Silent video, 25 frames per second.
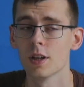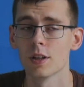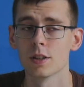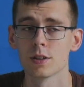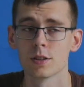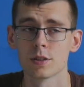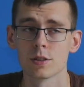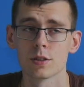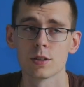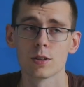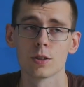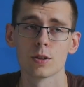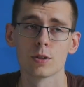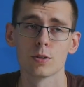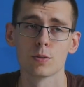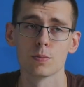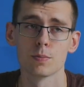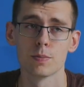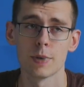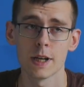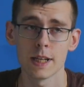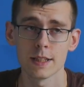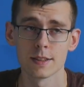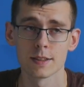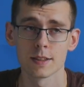So
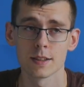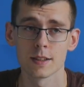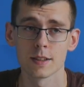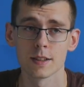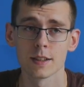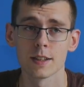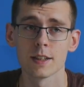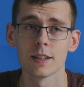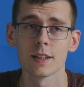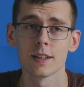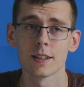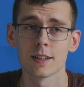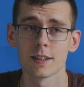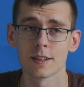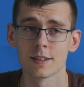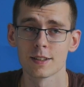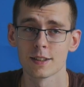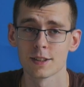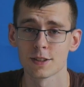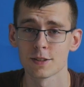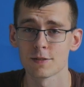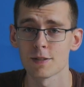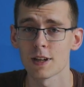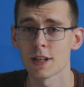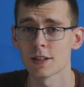basically, the
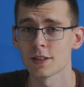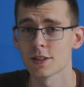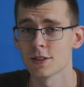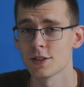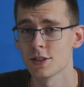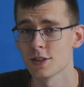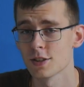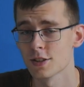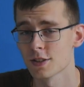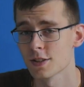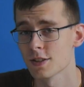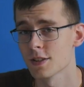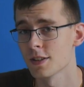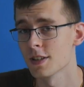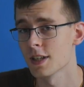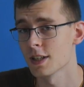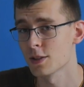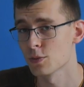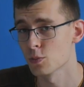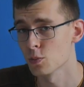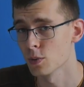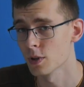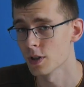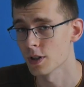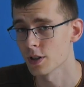strategies
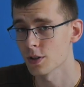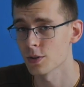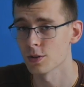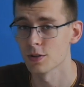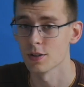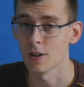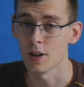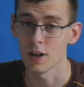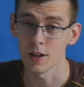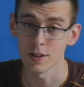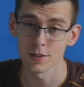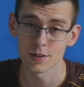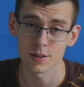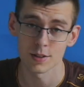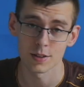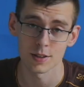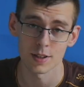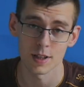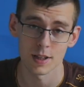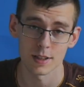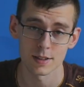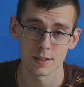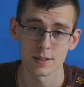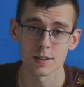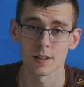that work on other
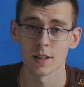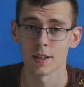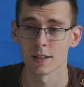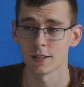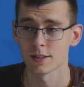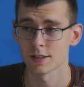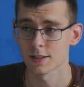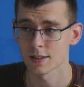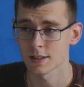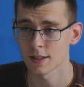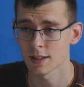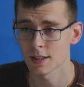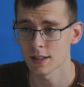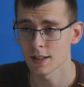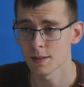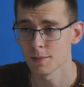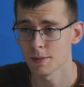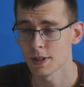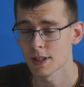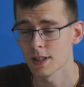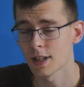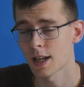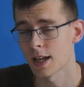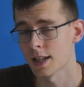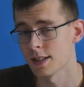tests like
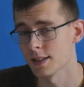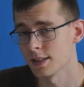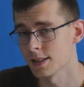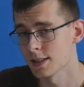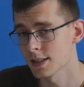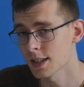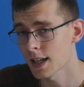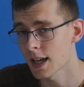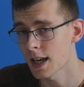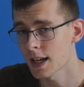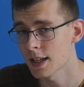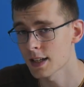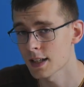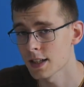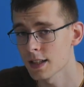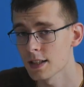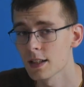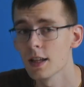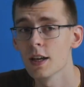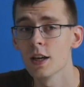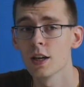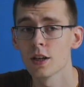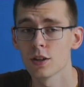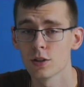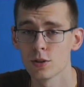skimming and
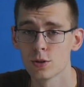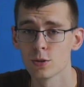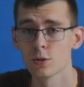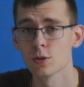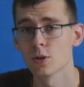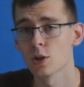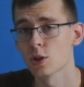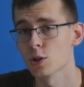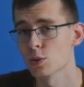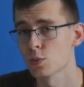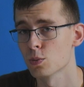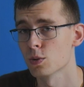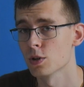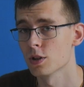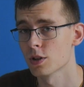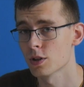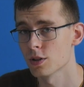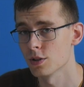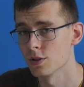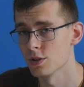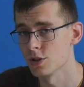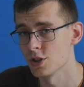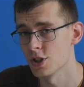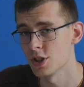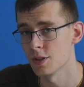scanning do not work
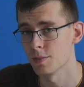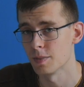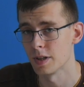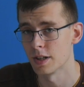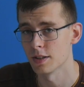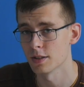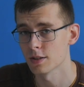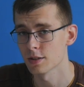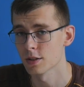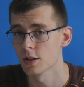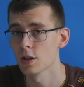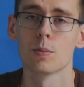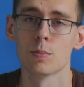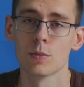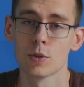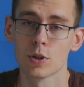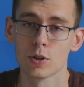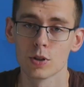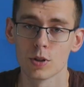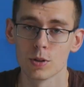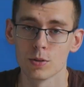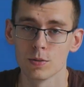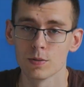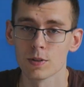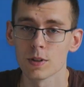on GMAT.
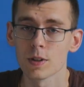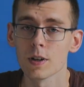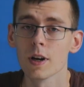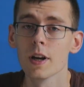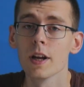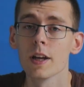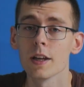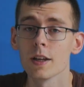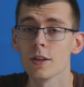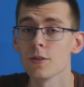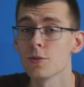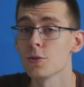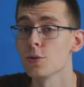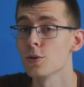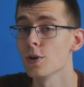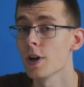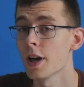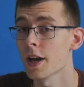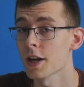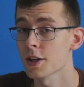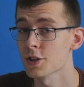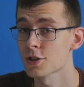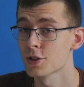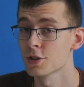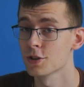Moreover, if you
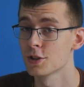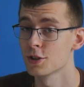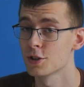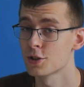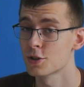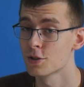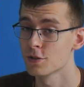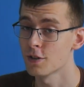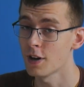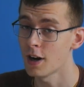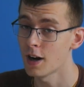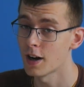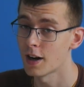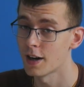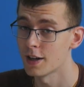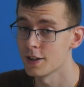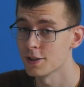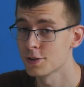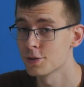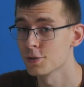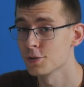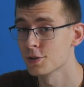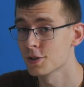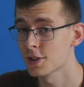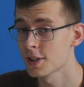actually try
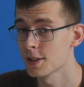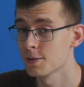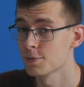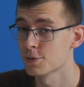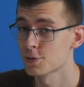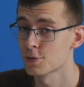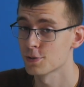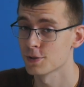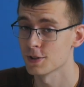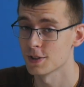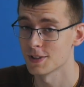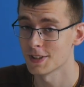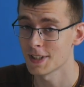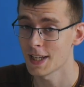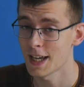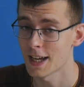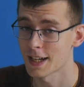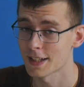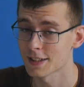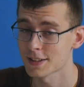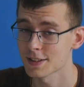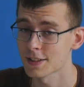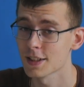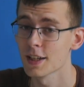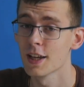to skim through the
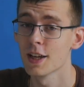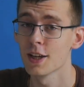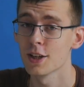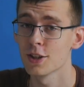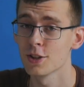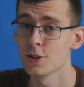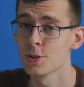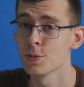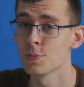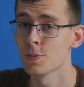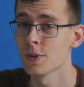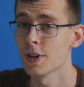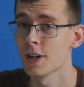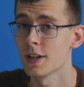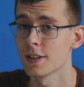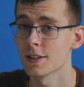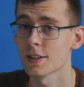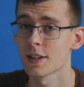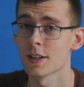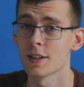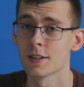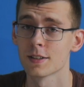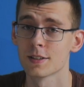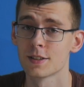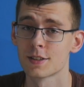text, you might
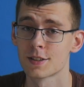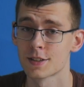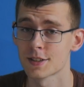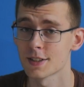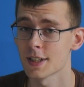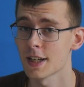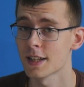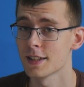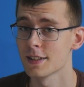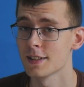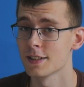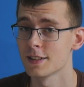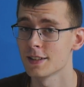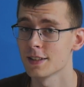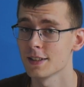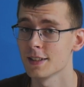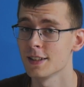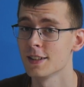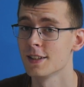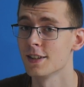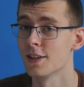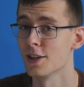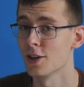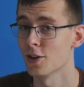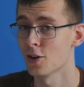understand it
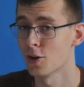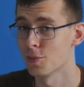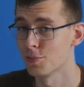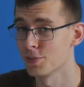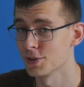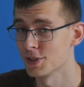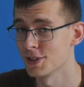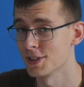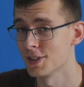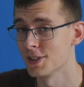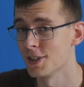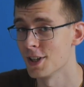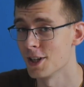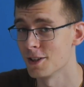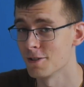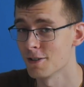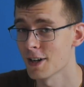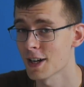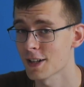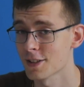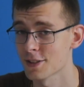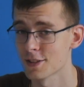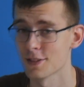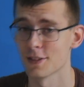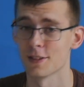in the opposite
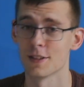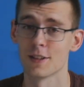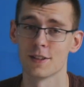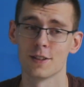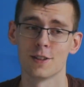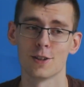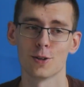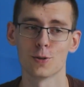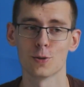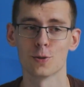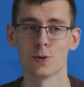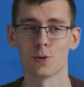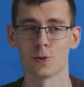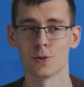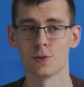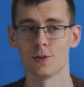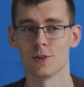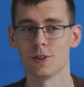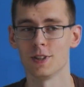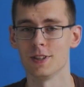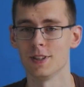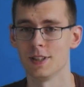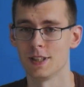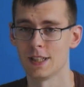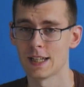direction that the author
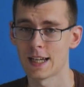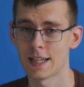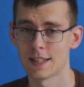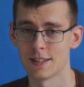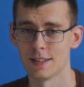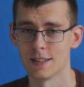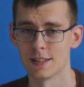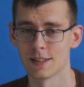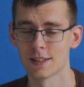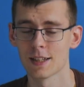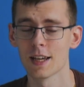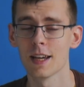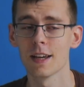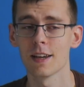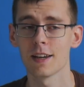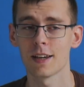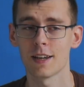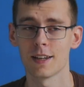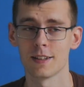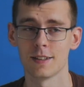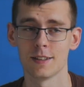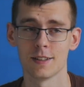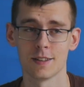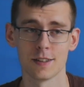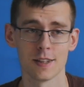intended,
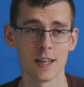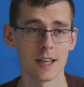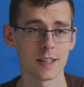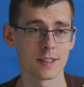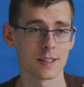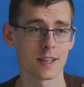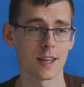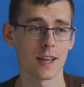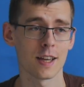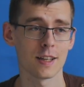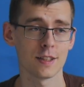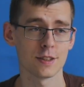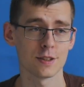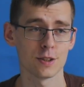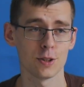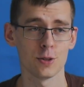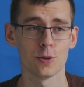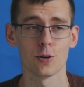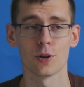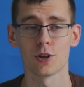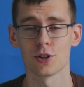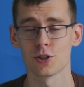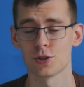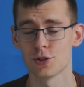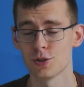and in that case
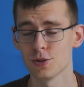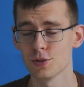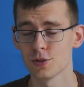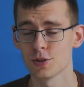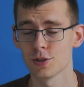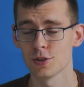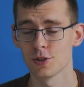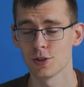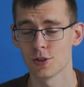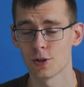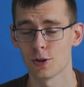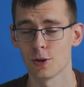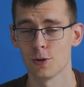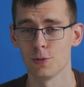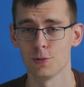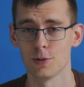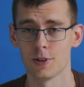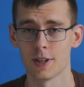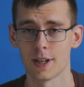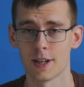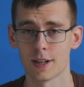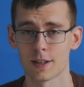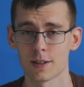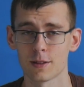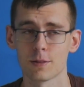you are shooting your own
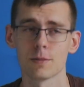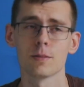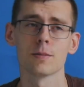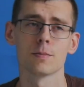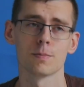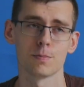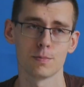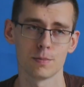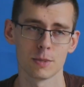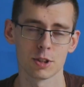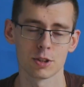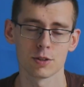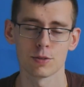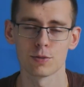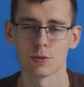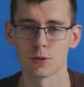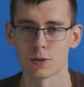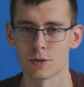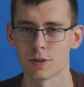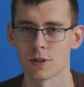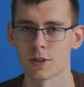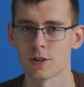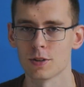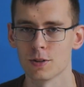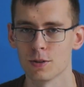leg.
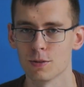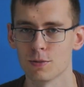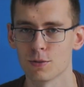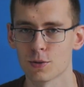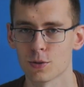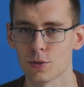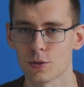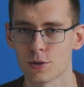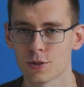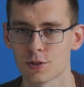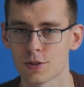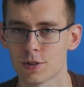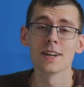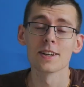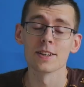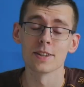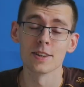Metaphorical, of course.